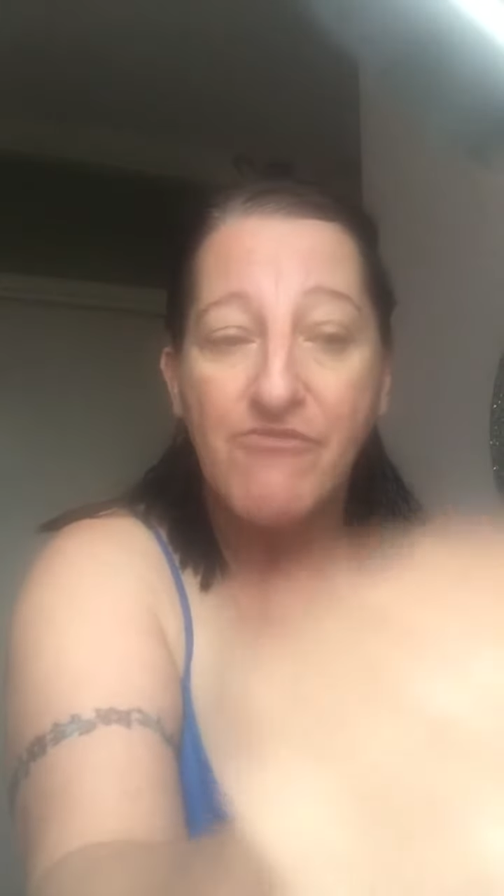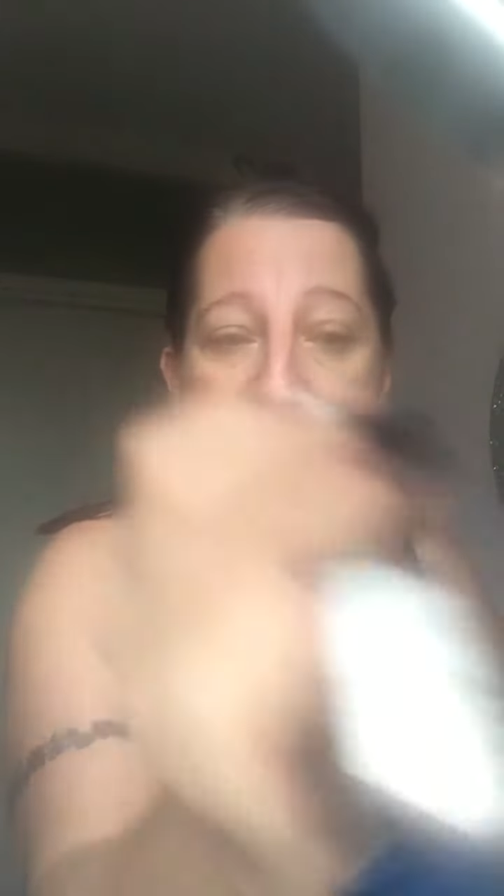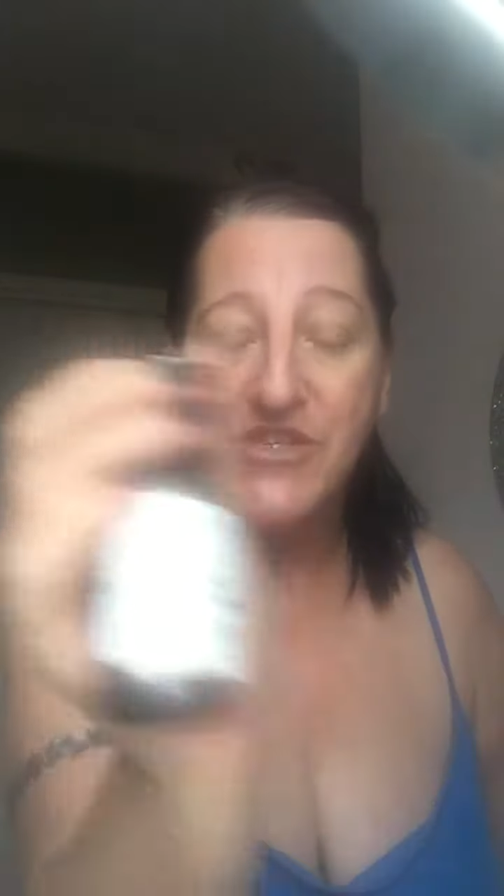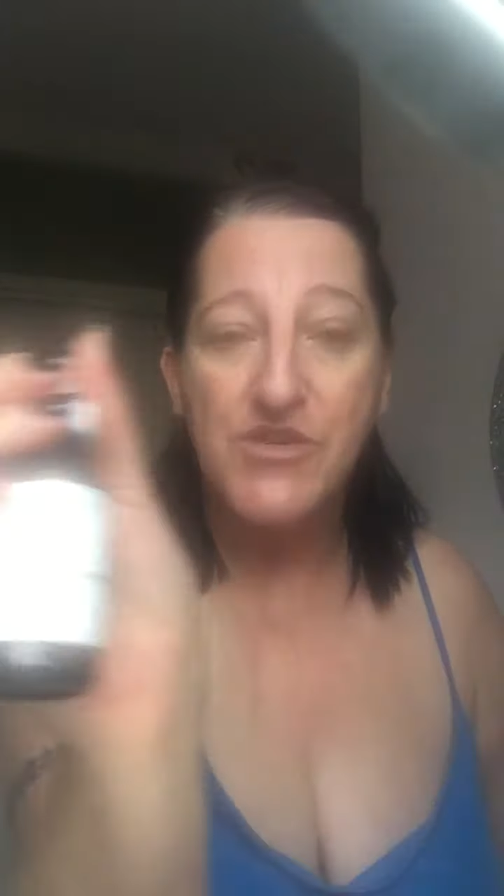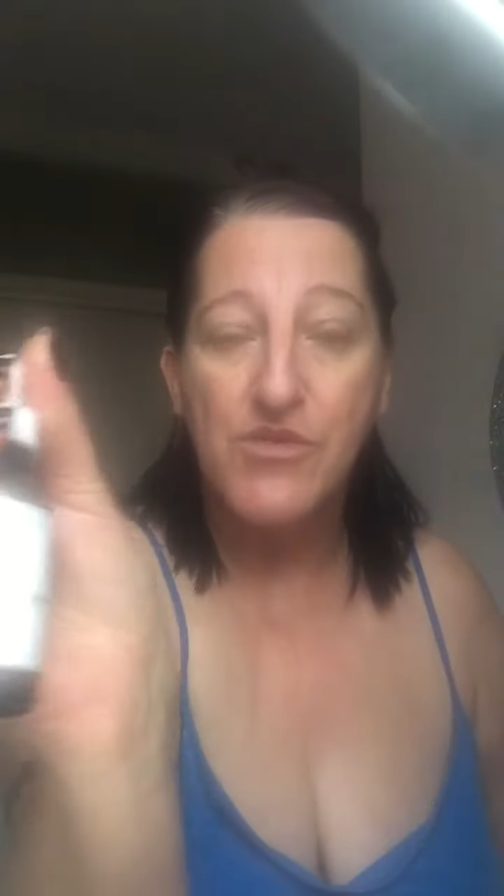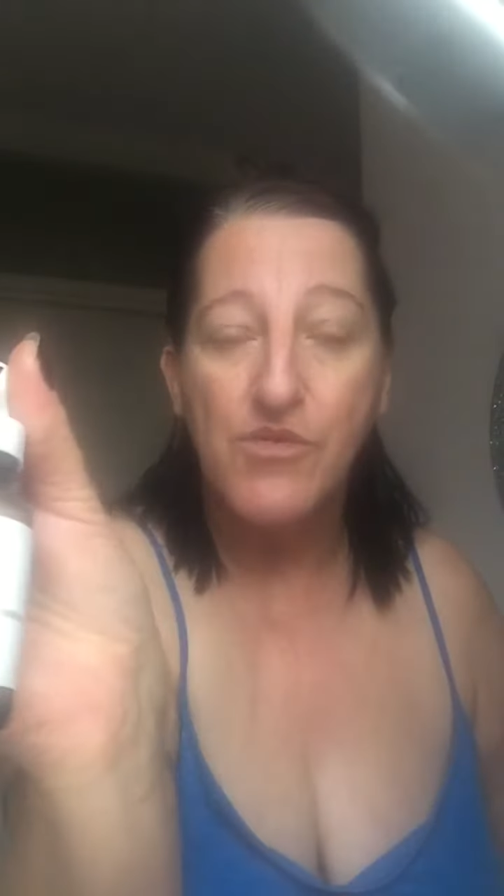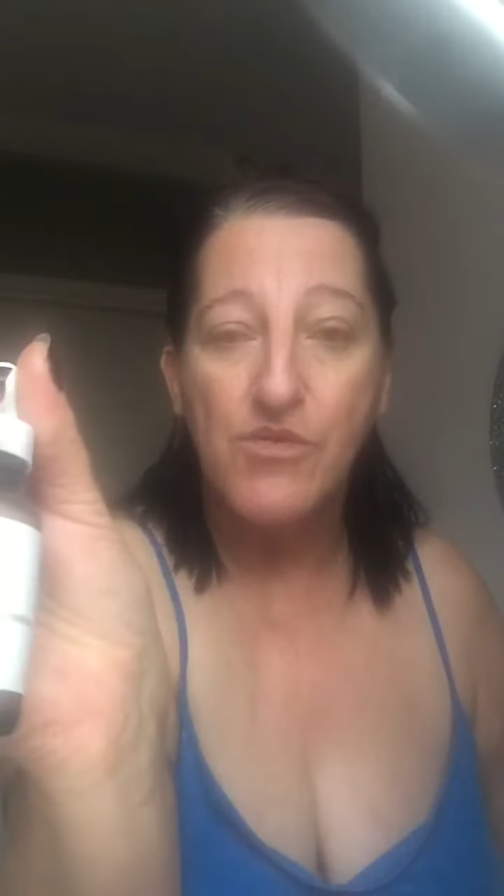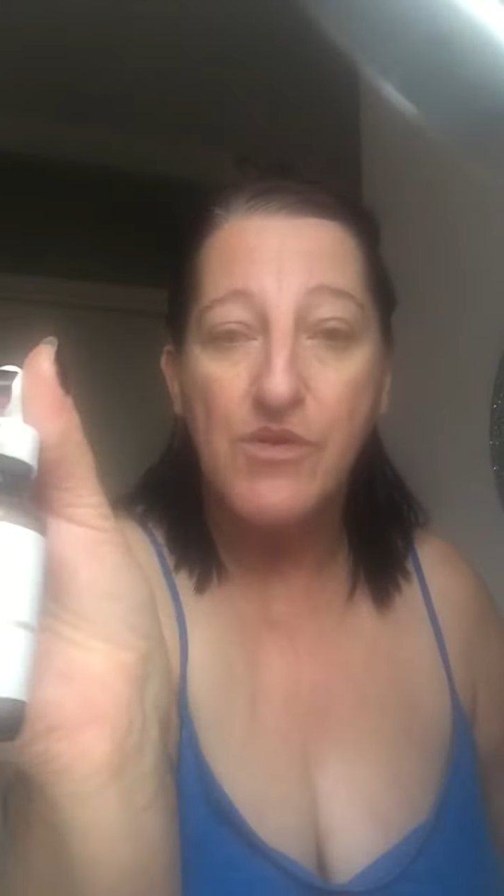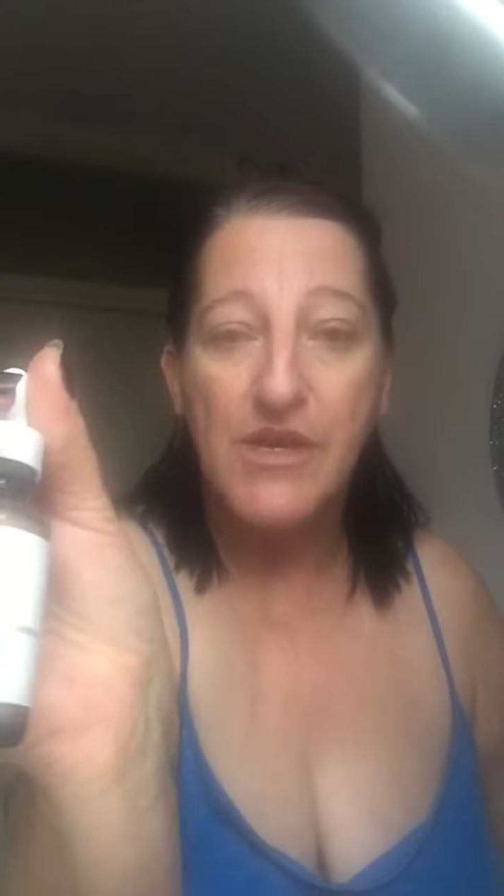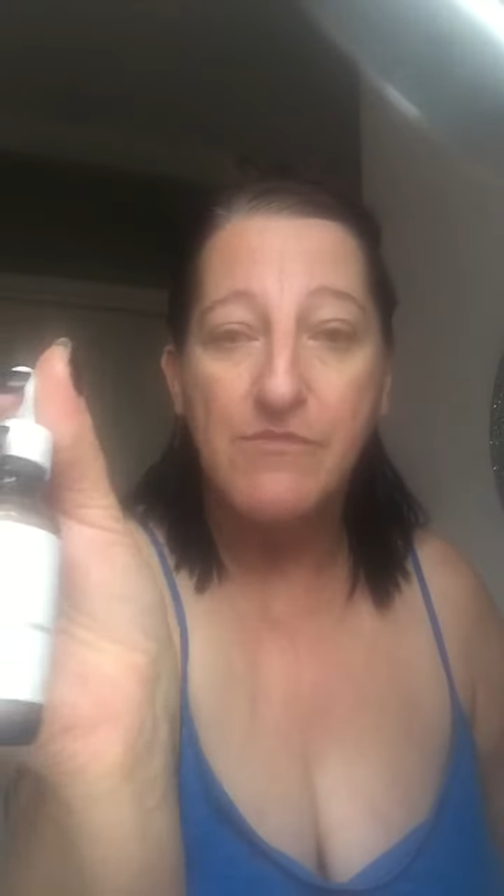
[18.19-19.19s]

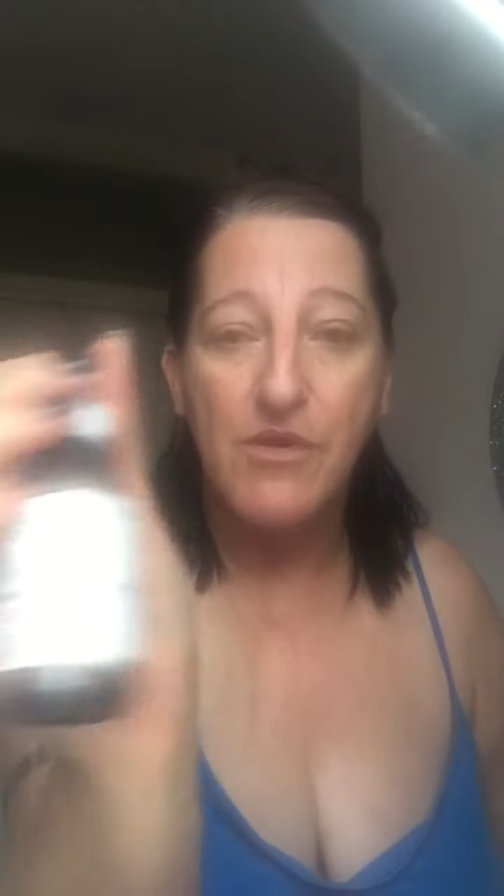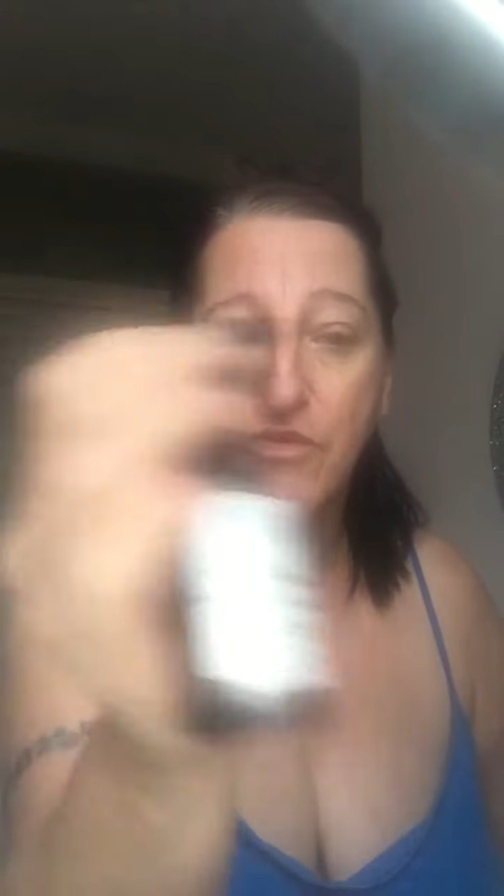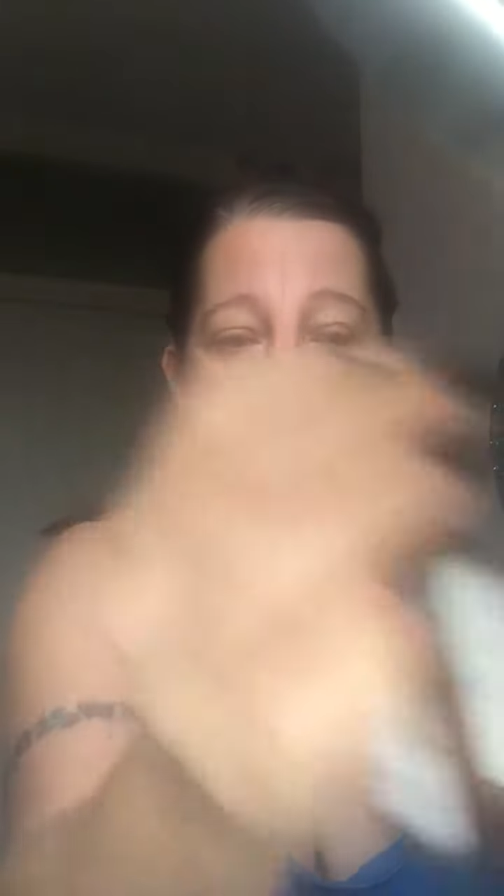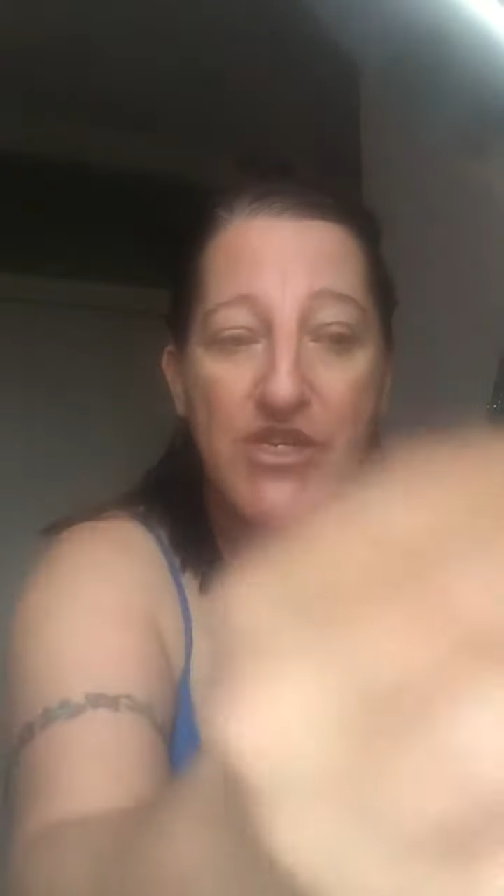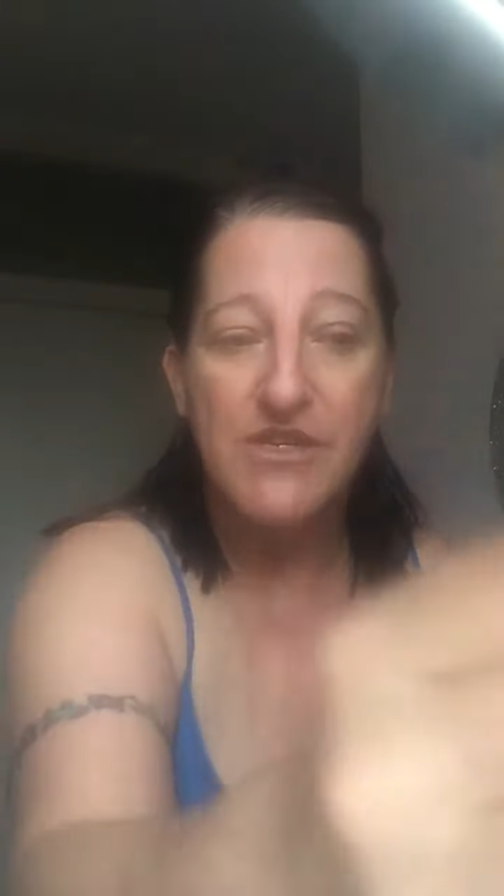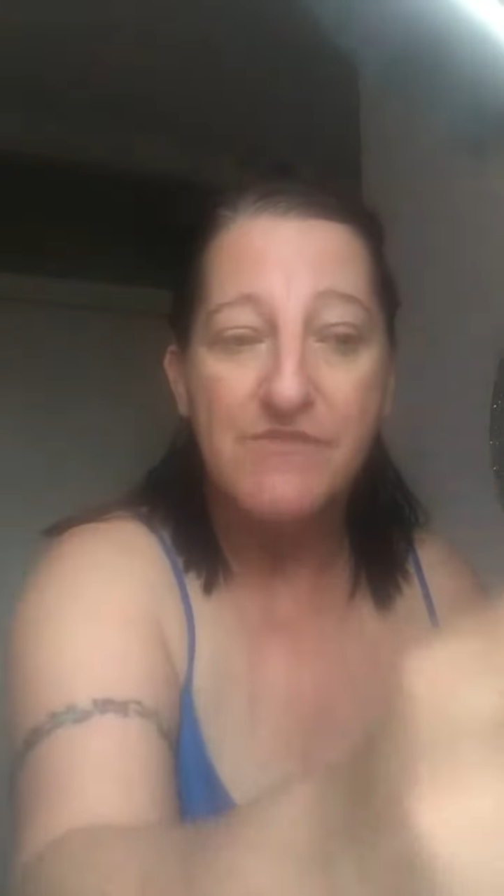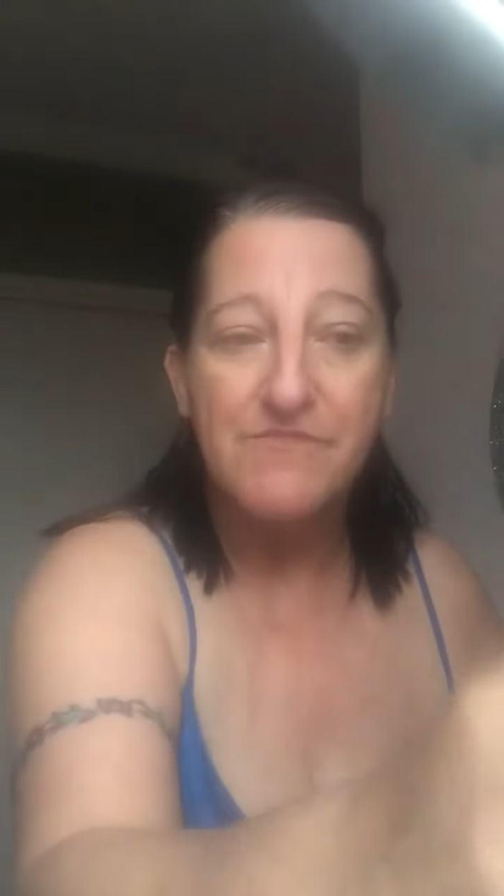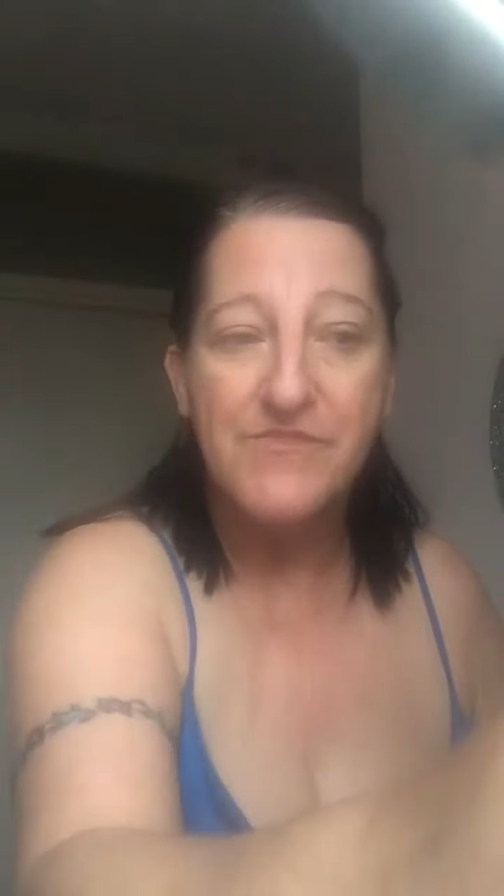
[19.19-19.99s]
retinol emulsion